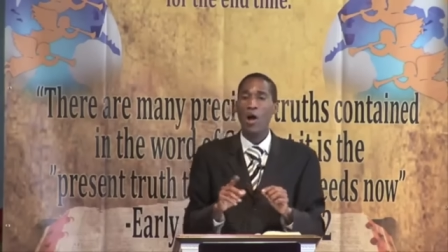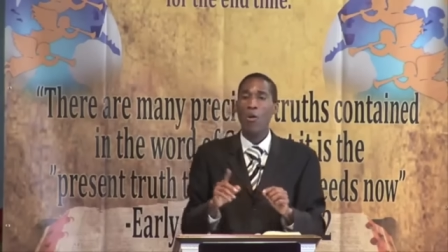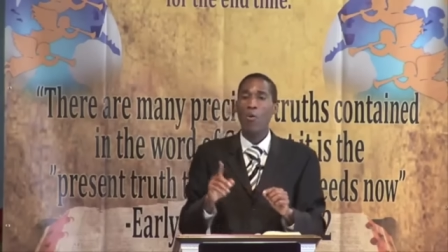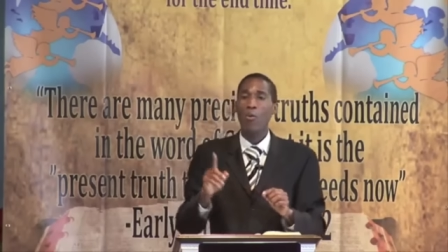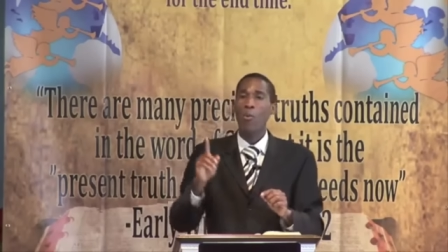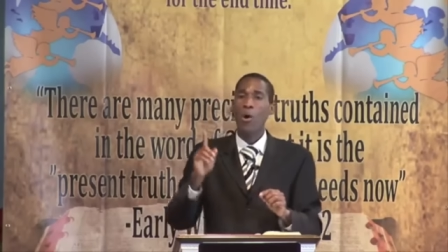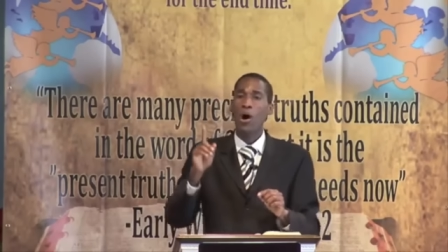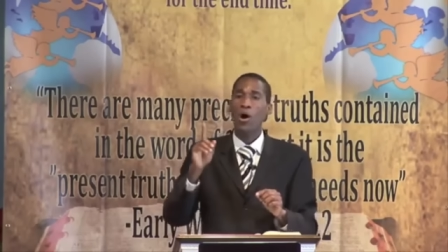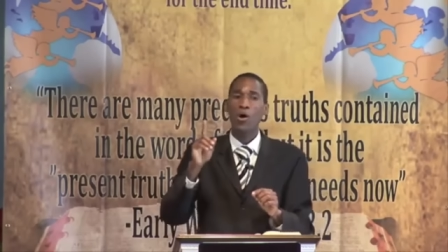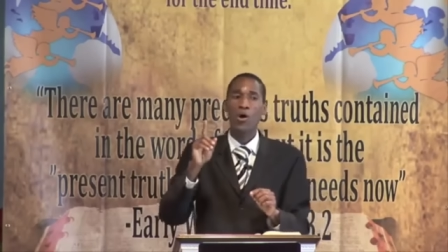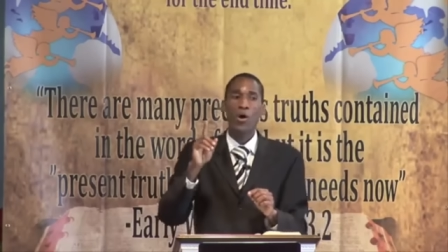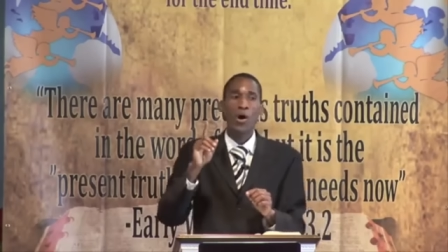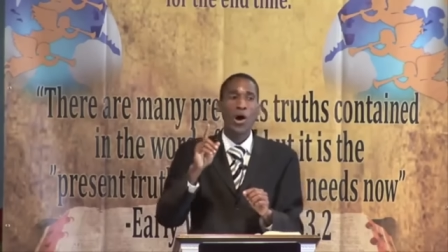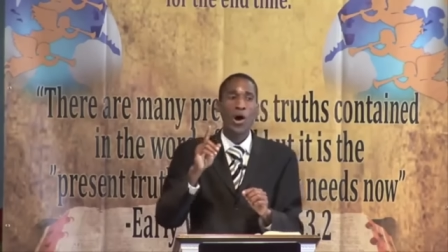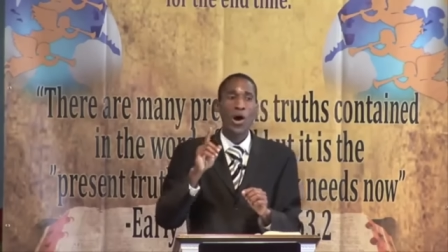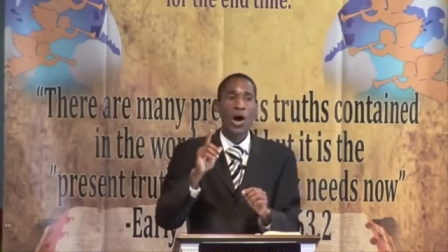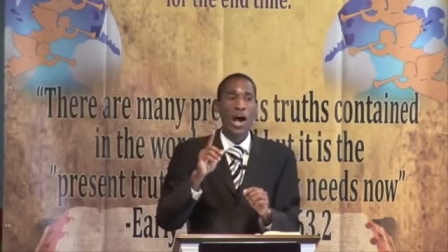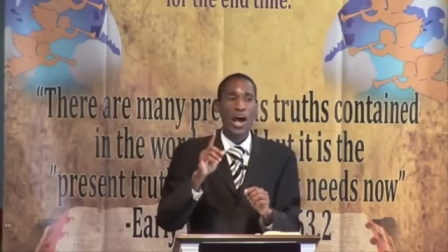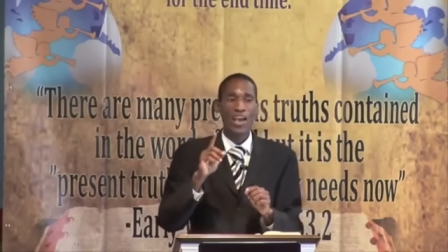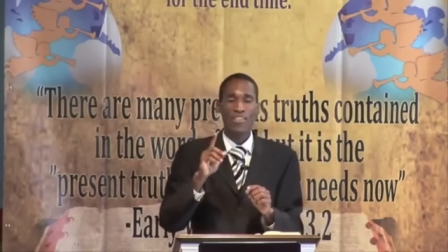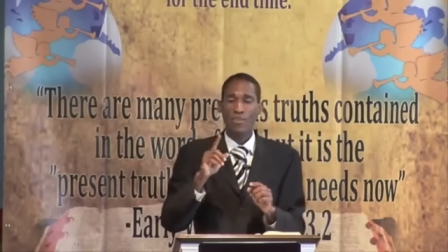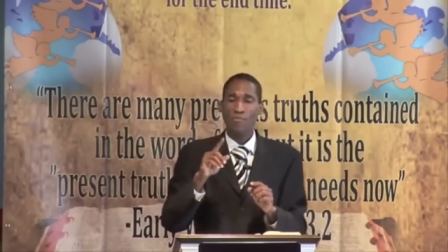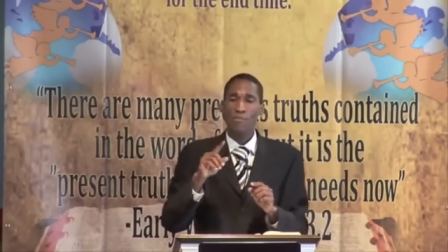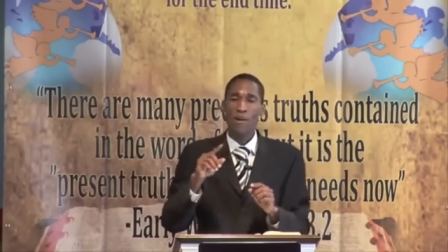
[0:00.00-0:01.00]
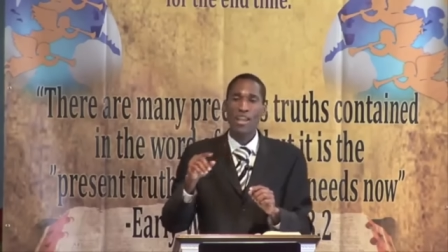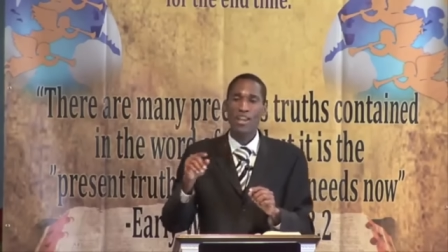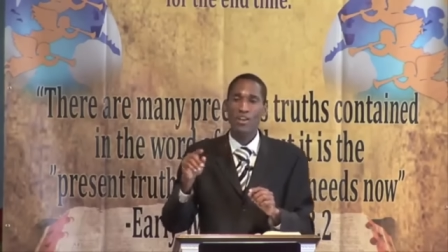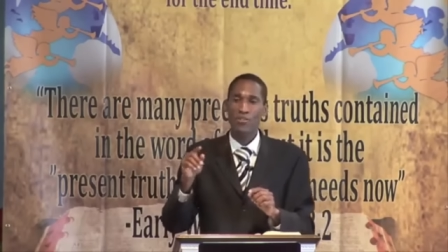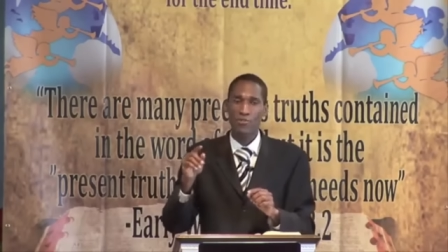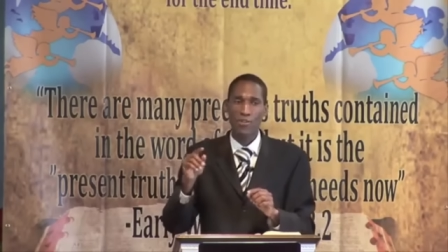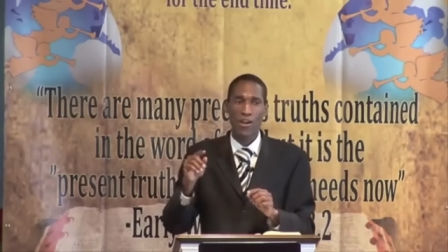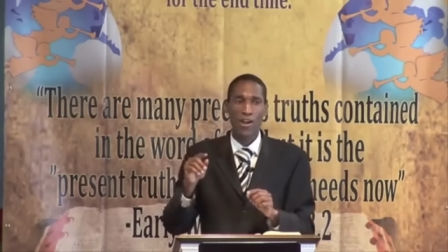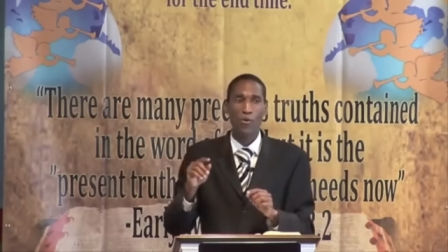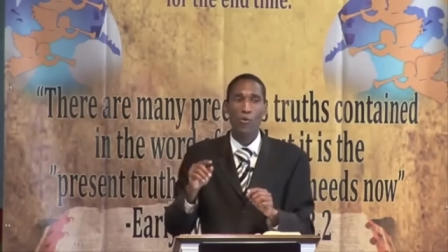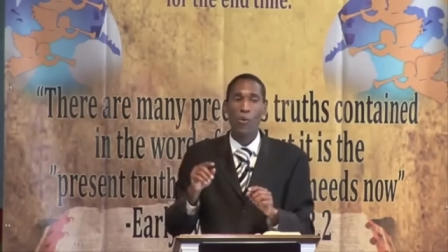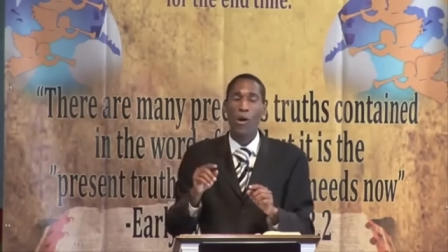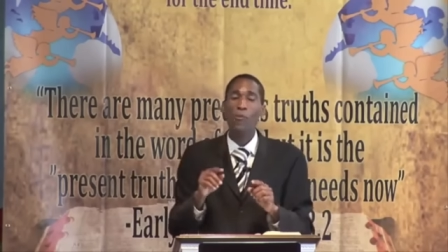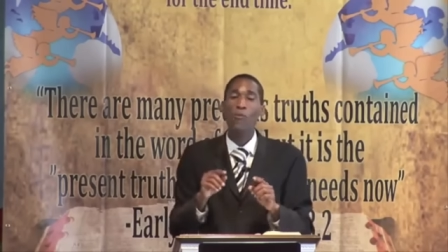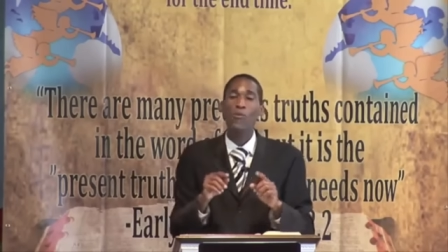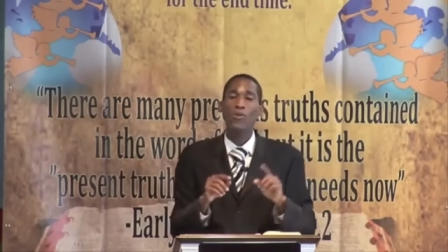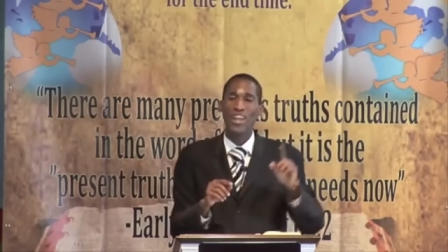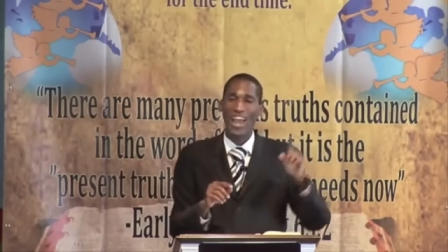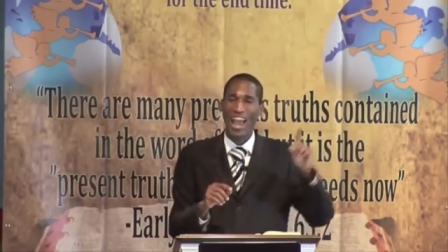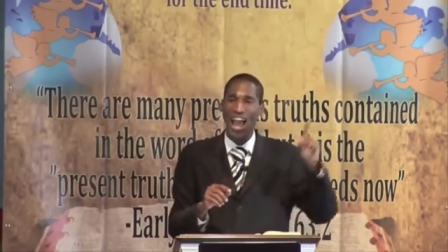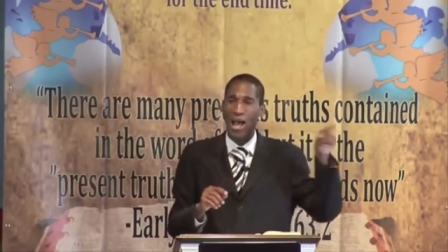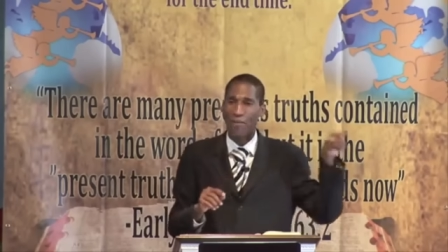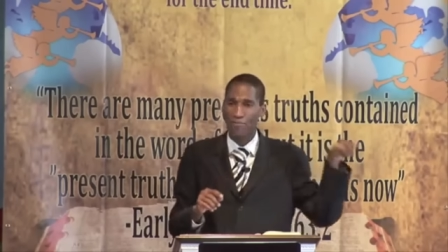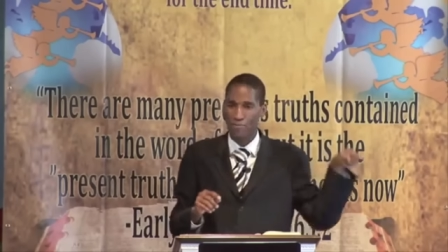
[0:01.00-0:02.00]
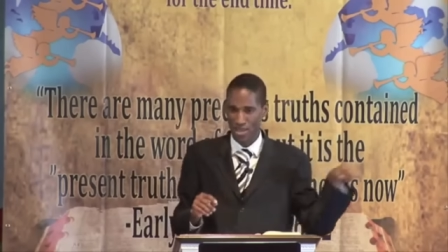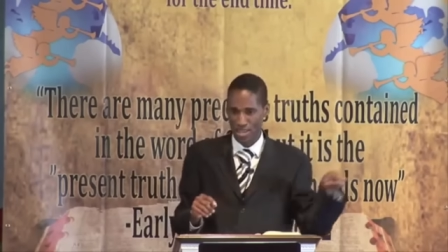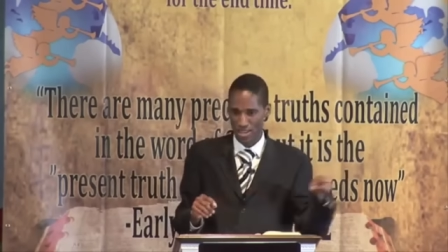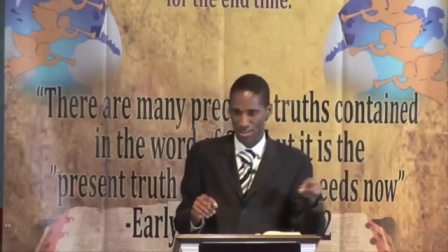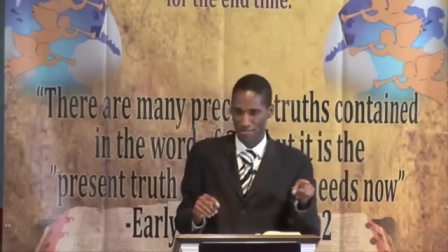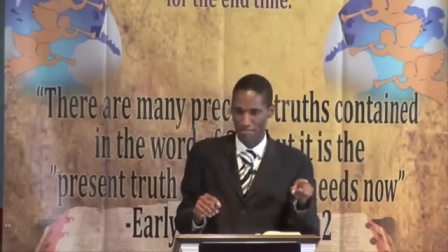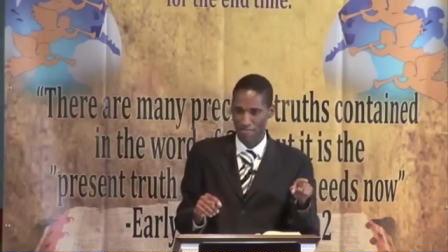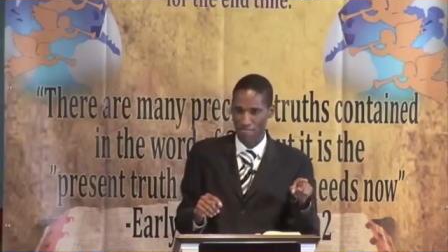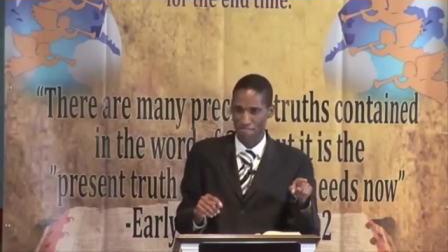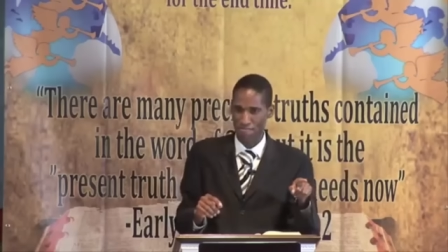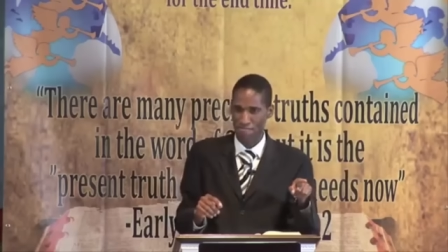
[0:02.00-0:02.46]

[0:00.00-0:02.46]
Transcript: What? As a matter of fact, what would happen?